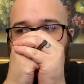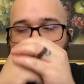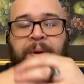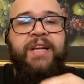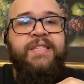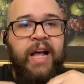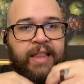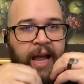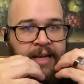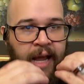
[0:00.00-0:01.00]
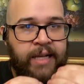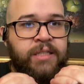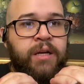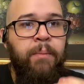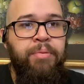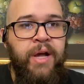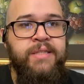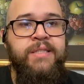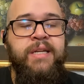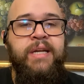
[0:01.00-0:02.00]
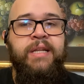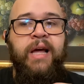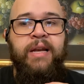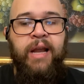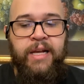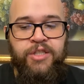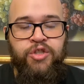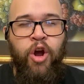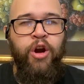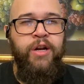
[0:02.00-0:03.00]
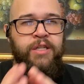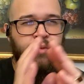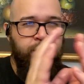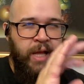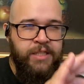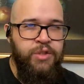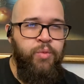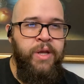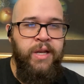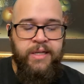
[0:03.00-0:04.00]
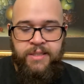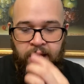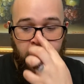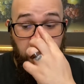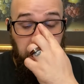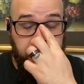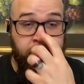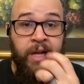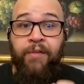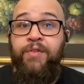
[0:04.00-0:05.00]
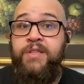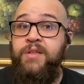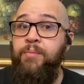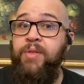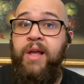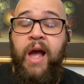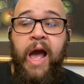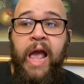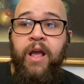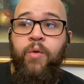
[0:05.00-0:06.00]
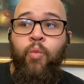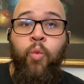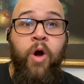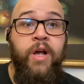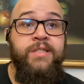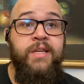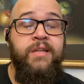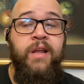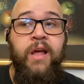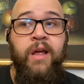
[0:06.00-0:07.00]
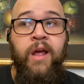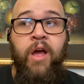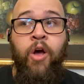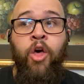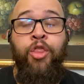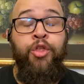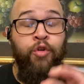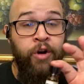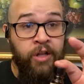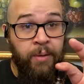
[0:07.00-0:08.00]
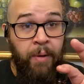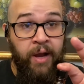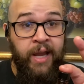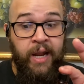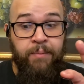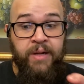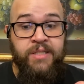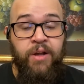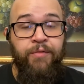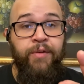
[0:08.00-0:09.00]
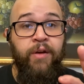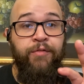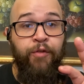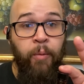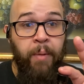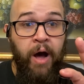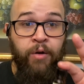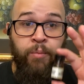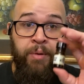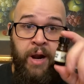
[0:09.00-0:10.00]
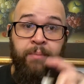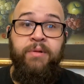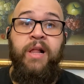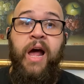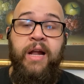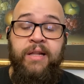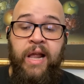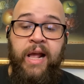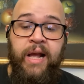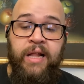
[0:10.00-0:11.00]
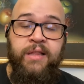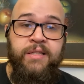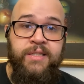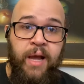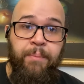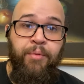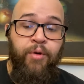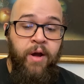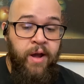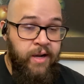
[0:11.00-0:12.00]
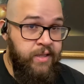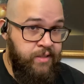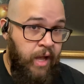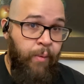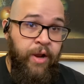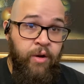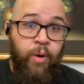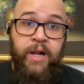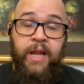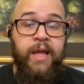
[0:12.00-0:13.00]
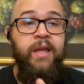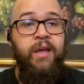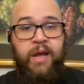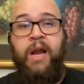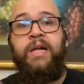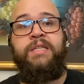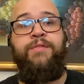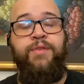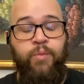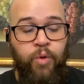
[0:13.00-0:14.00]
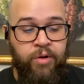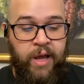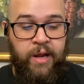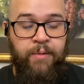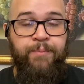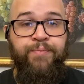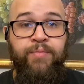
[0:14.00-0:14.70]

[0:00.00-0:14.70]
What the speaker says: But it's got that nice complexity, that nice darkness with that sweetness. It's definitely something I wasn't thrilled about getting myself full bottle, but I'm glad that I got the sample because now I know I like it and I definitely will get it.